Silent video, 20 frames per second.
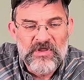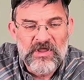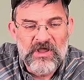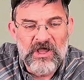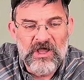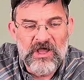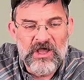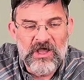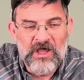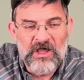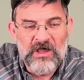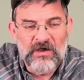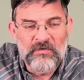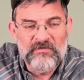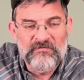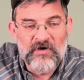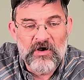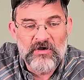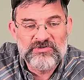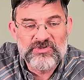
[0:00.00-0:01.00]

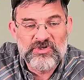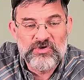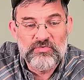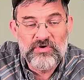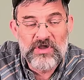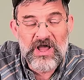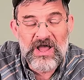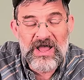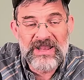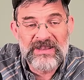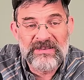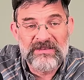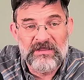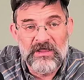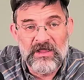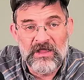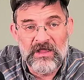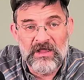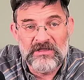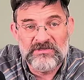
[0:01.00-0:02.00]
We've also got
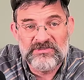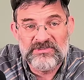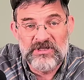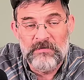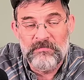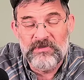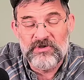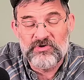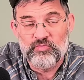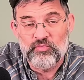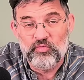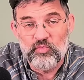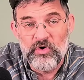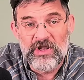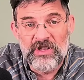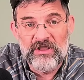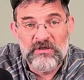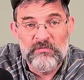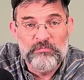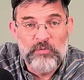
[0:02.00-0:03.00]
something that's
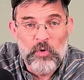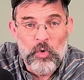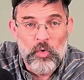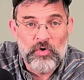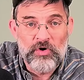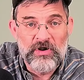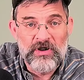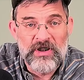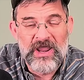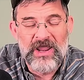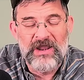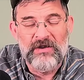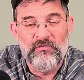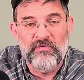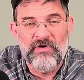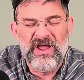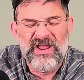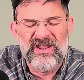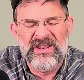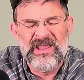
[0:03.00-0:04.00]
really important.
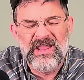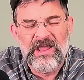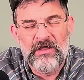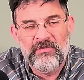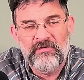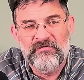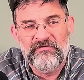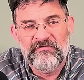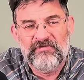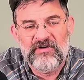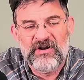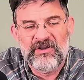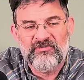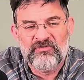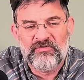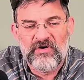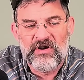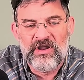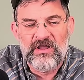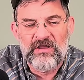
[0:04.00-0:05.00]
And right now, the Fresh
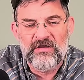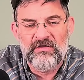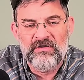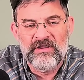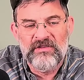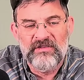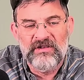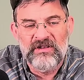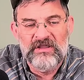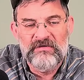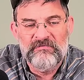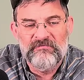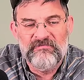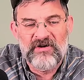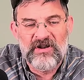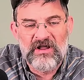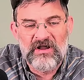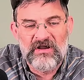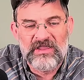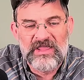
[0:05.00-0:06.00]
Ground and the
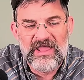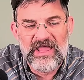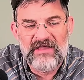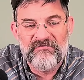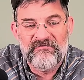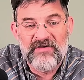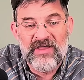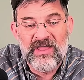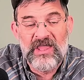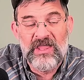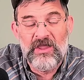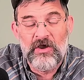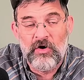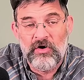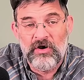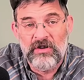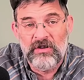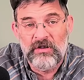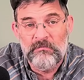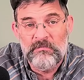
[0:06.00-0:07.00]
Leapfrog Cafe
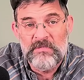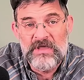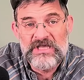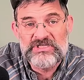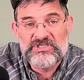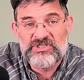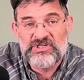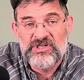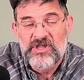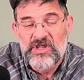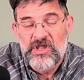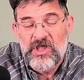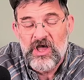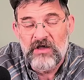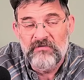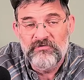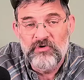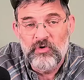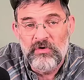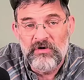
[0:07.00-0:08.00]
are in the midst
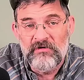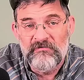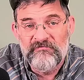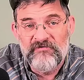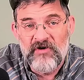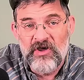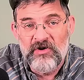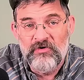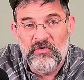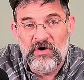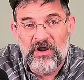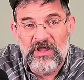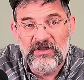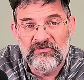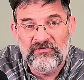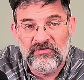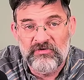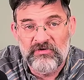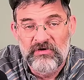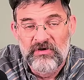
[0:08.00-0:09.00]
of doing a
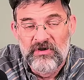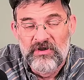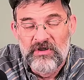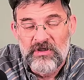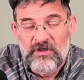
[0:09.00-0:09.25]
fundraiser